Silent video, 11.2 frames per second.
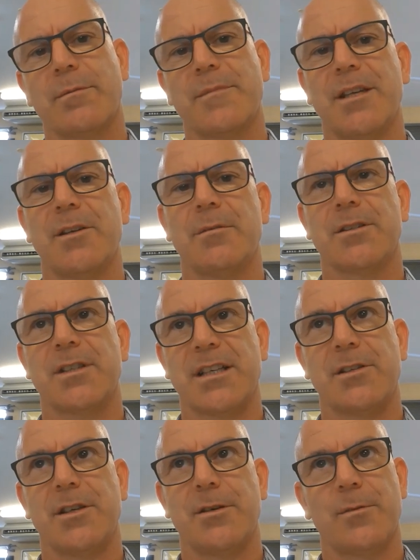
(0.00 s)
then I guess
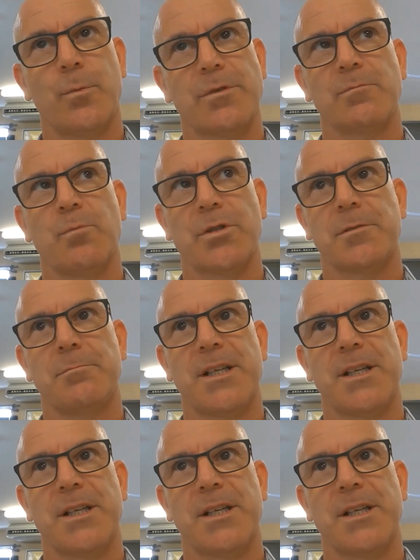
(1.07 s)
they just weren't meant